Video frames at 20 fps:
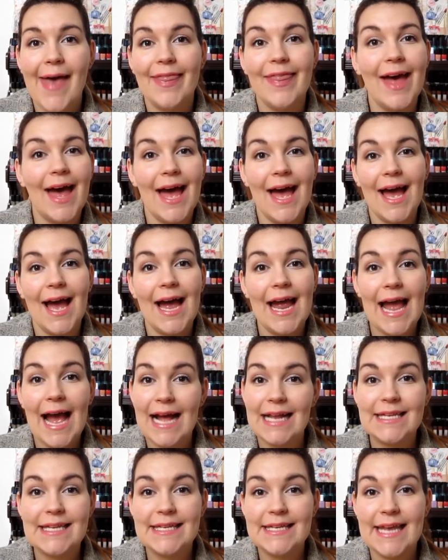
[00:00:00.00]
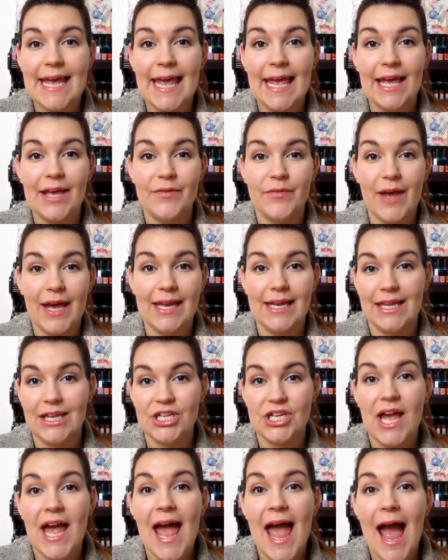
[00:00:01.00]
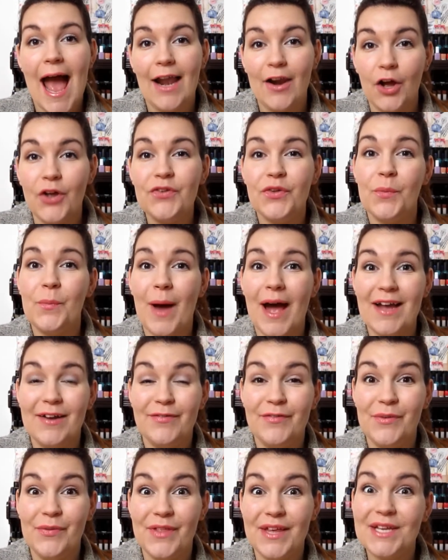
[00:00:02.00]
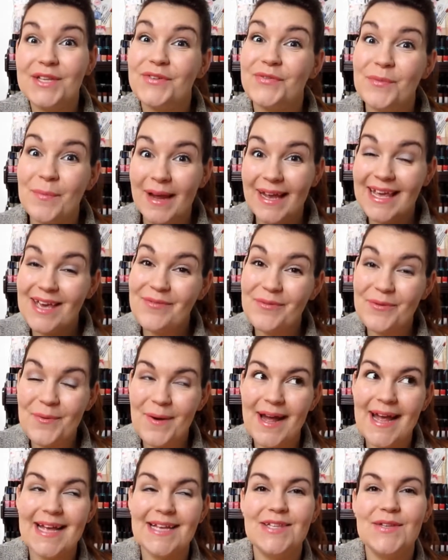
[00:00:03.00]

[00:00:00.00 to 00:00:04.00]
that I had to take advantage and also buy a few things for my giveaway.